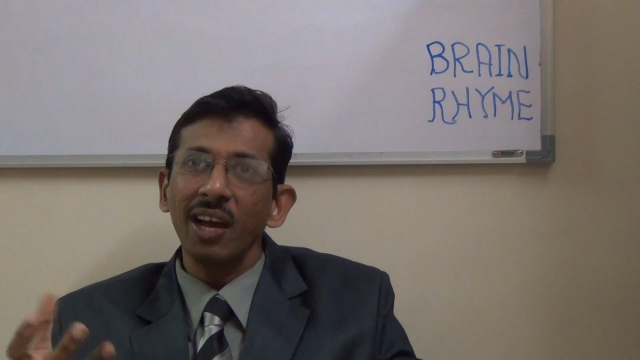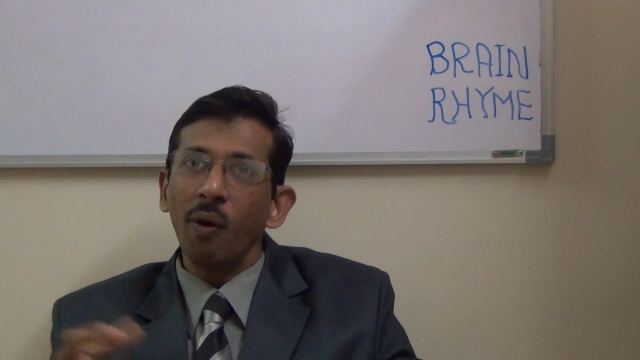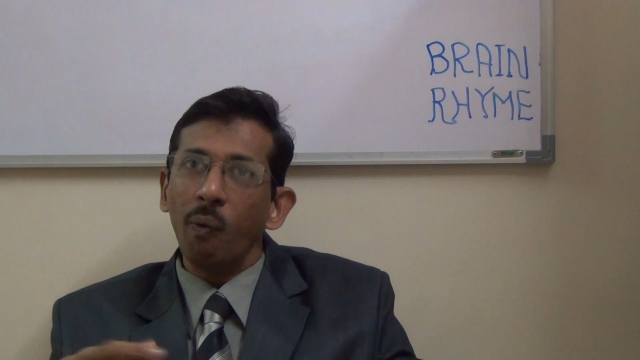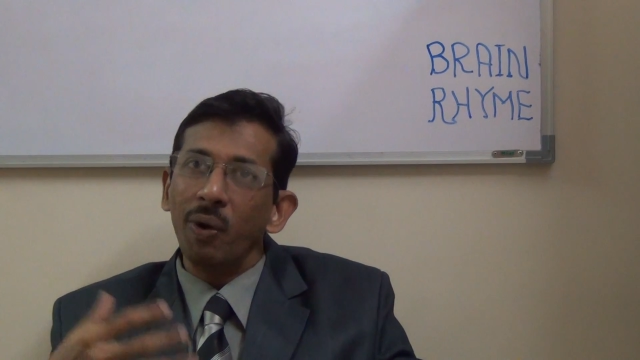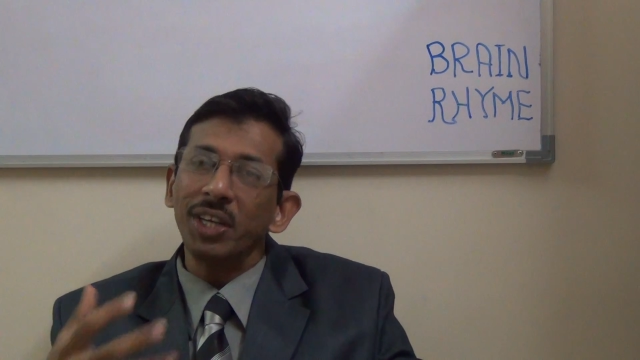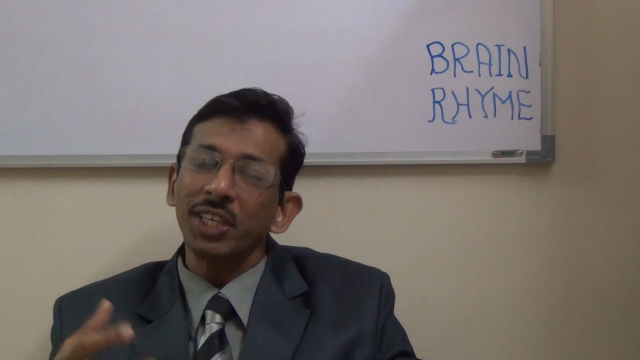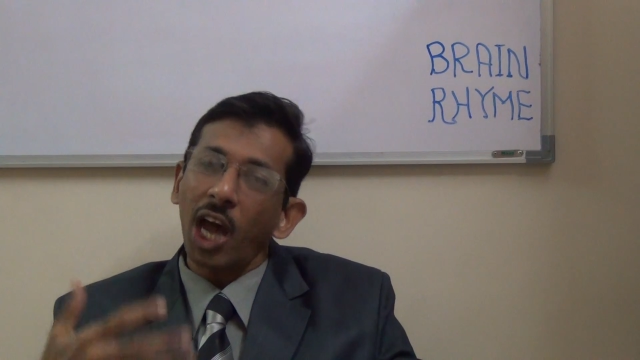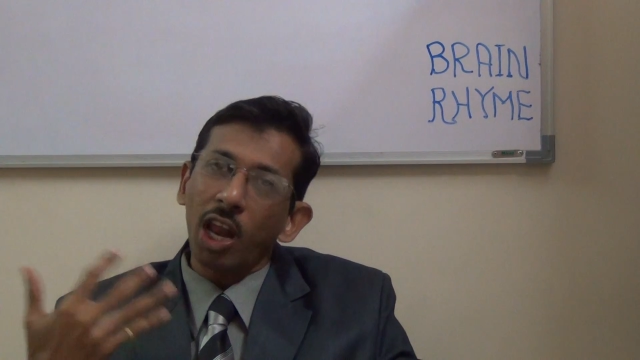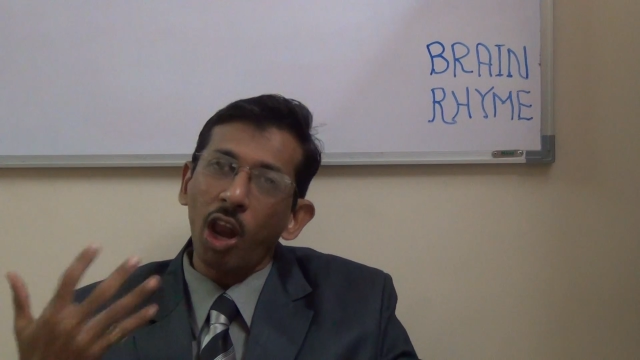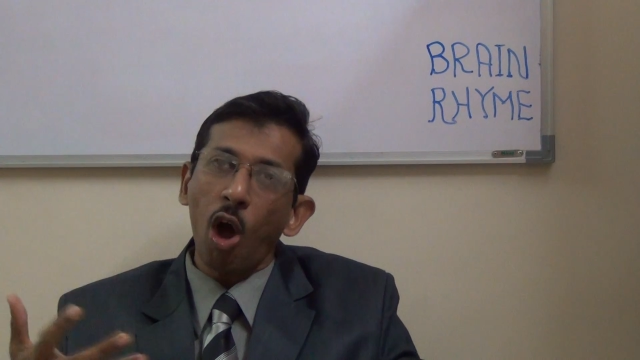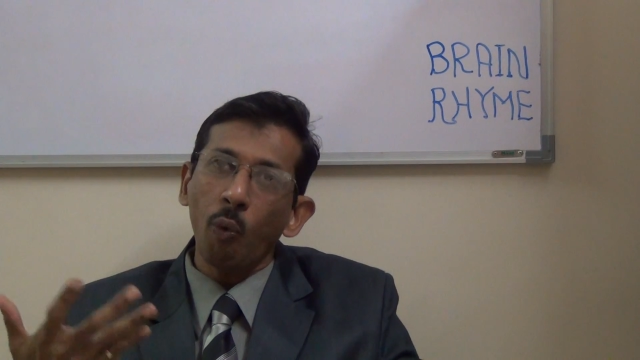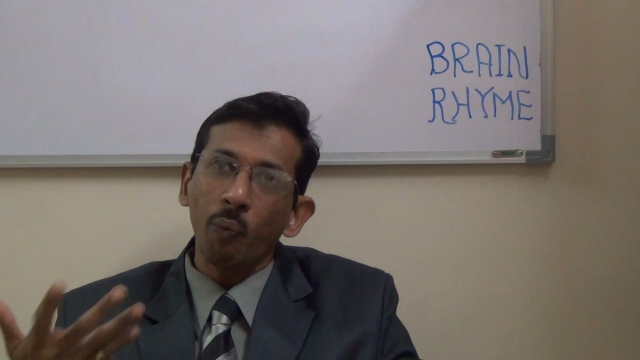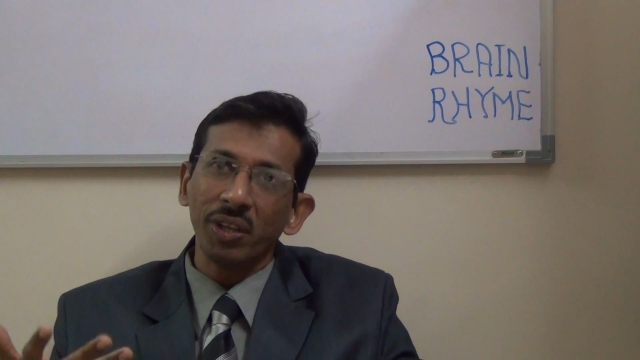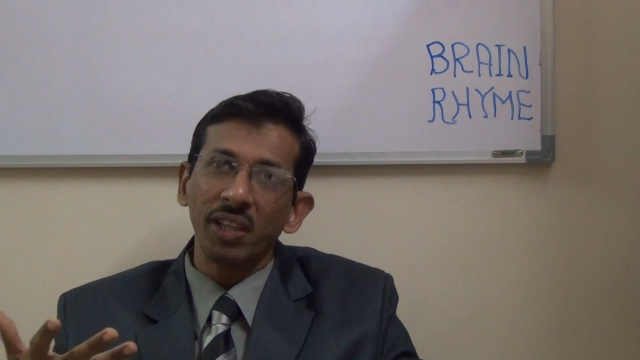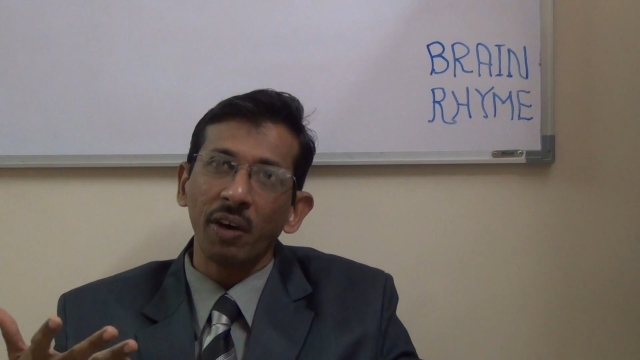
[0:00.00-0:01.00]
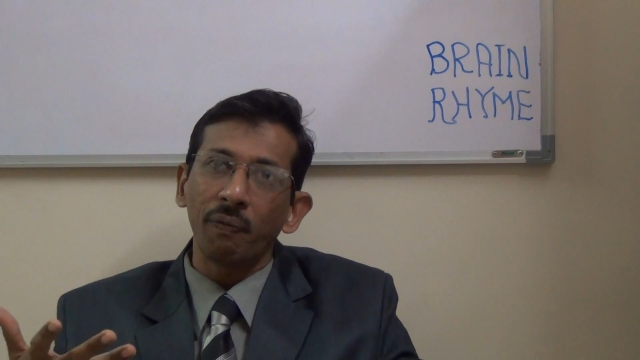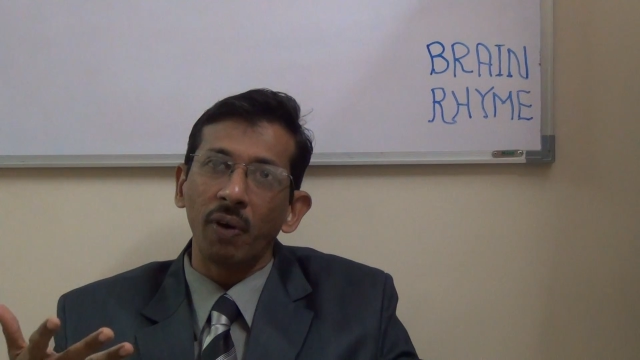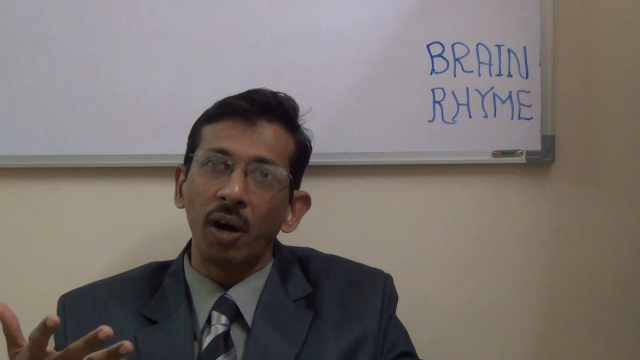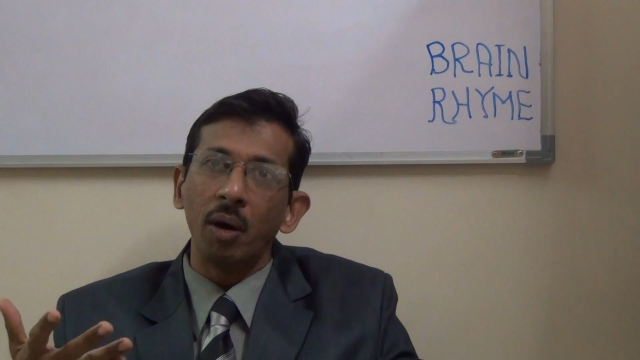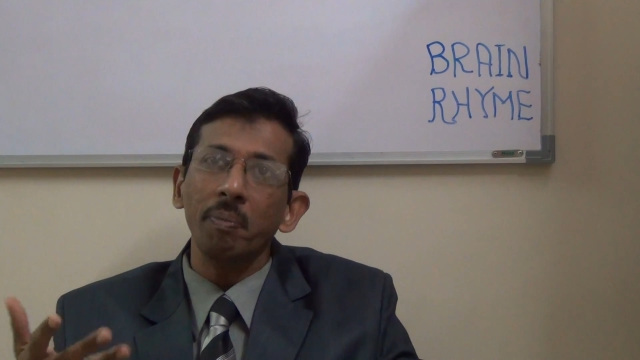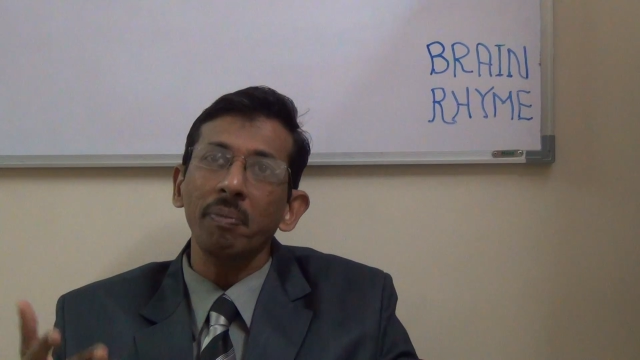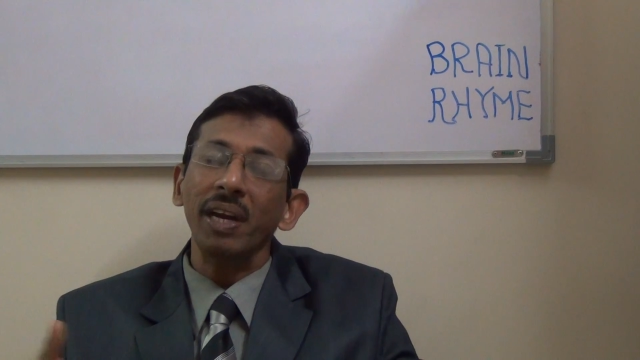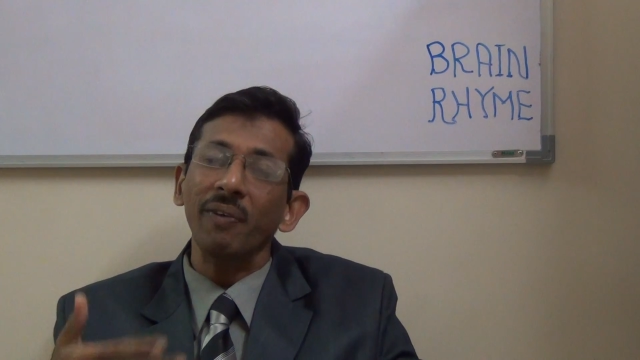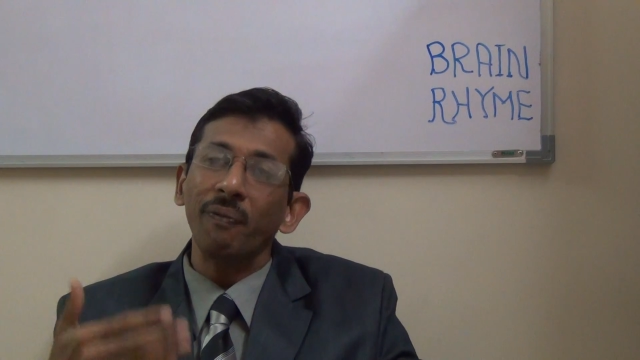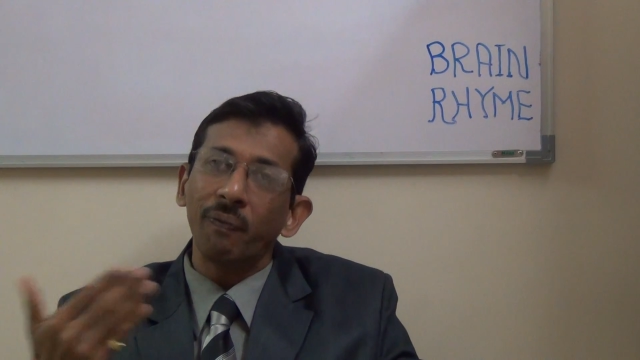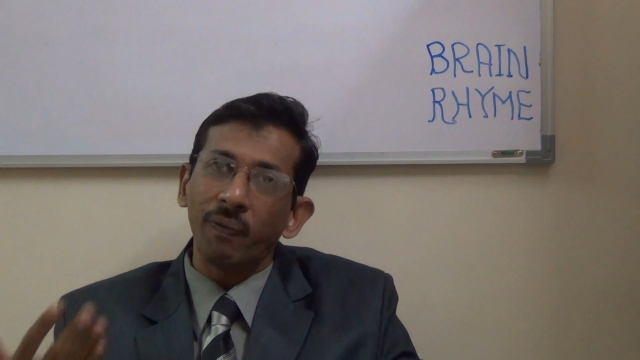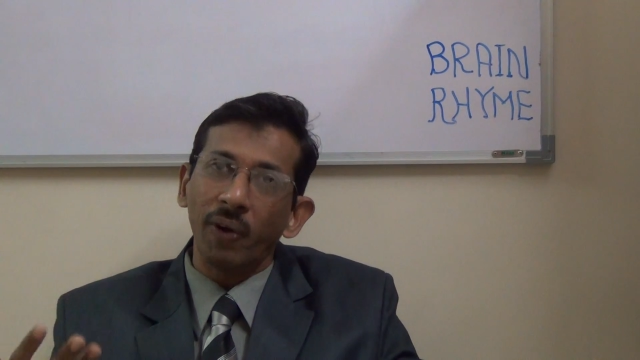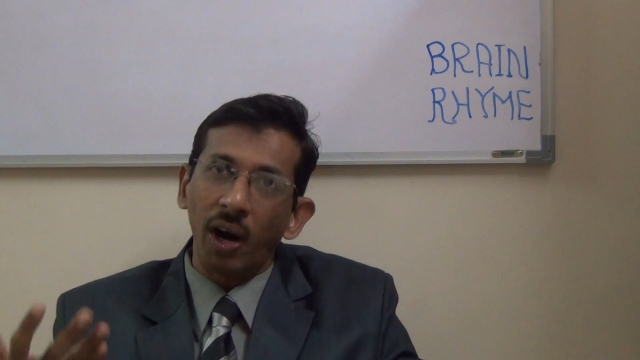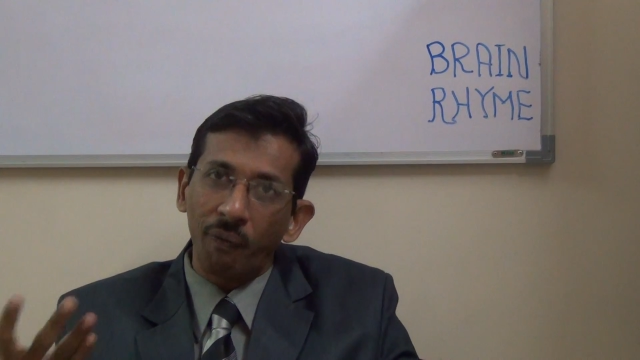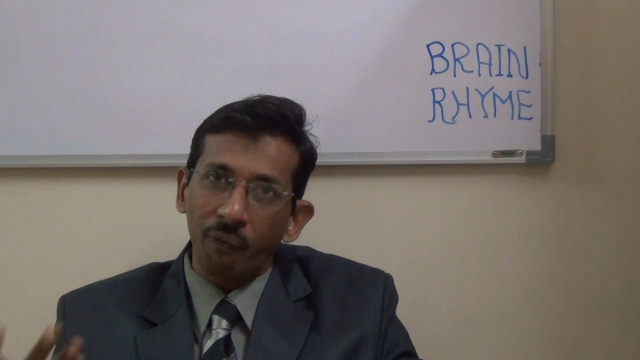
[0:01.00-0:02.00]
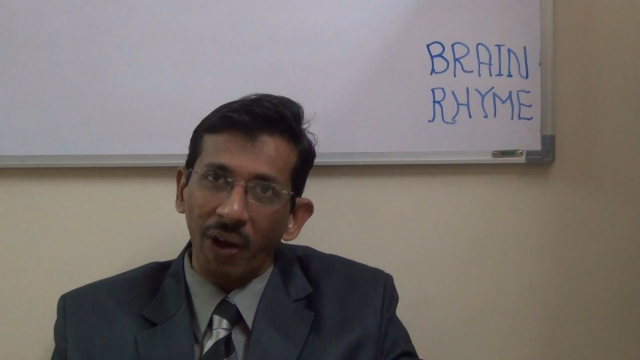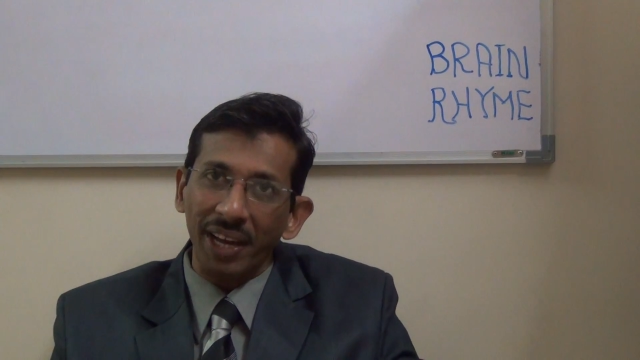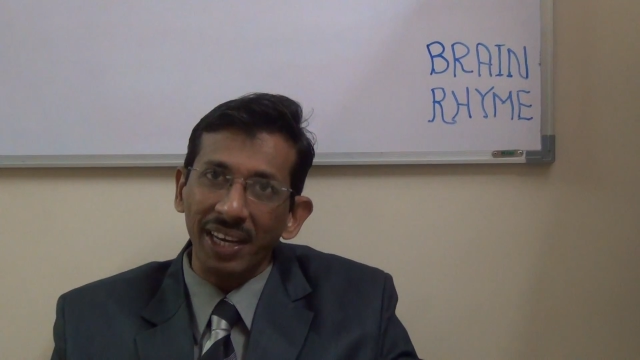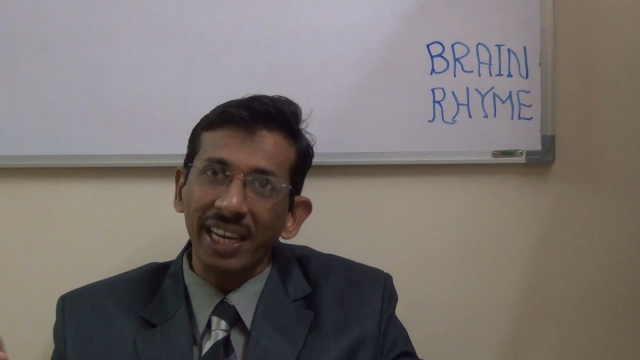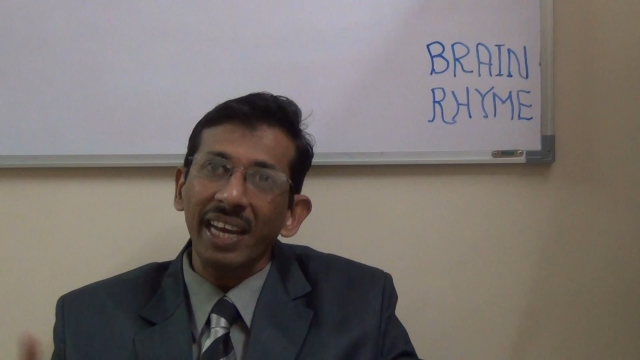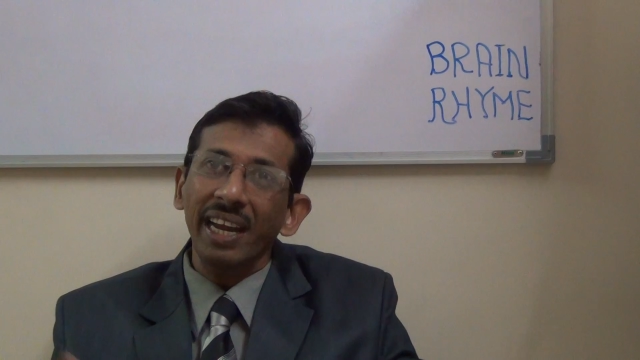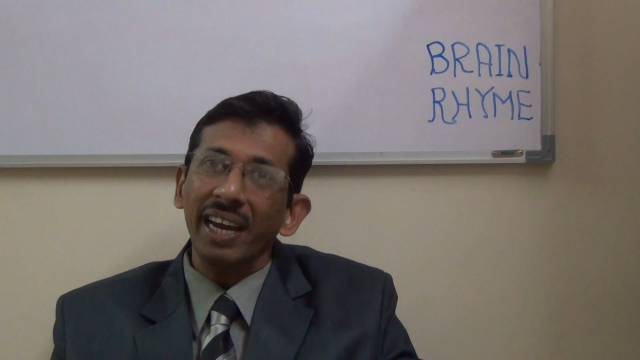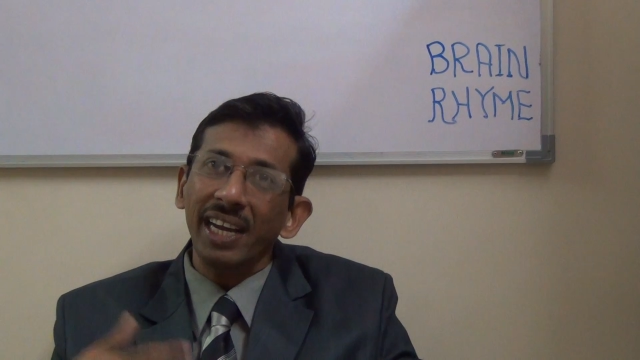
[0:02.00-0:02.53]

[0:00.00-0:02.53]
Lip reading: which along with the fun,